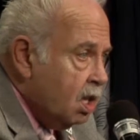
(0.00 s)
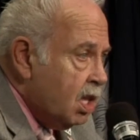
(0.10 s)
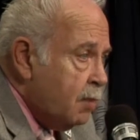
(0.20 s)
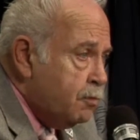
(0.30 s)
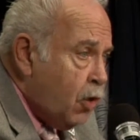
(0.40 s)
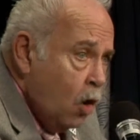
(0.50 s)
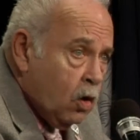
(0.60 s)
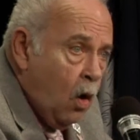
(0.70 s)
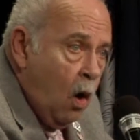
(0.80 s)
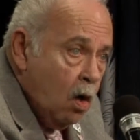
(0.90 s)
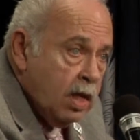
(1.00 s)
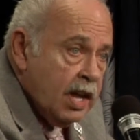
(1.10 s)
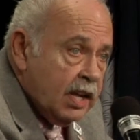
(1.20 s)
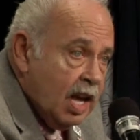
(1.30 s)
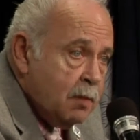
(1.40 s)
they broke all their
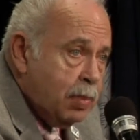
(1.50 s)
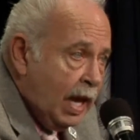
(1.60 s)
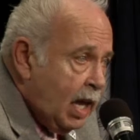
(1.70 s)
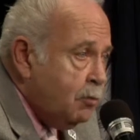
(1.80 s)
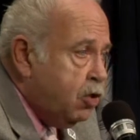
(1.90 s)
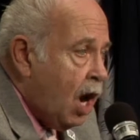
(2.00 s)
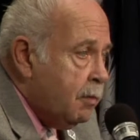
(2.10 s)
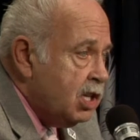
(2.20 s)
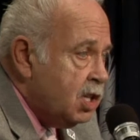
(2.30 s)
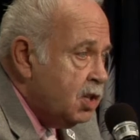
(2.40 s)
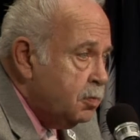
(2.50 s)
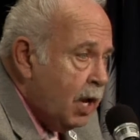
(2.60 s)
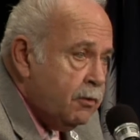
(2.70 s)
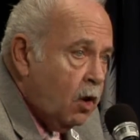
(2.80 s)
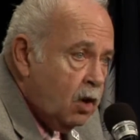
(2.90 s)
campaign promises by
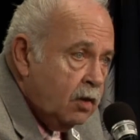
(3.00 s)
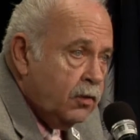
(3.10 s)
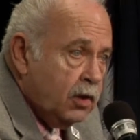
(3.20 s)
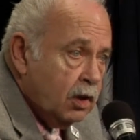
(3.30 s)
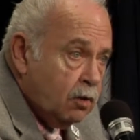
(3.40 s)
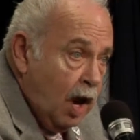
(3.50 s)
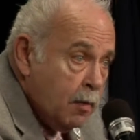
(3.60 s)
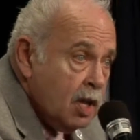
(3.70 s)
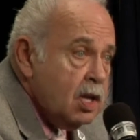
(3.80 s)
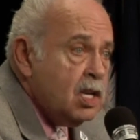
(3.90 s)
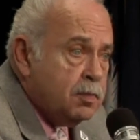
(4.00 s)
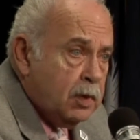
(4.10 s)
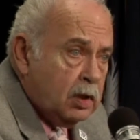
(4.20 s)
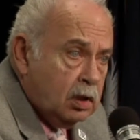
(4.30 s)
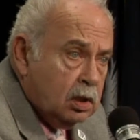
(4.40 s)
voting for the Cromney's
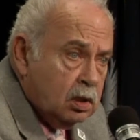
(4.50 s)
bill.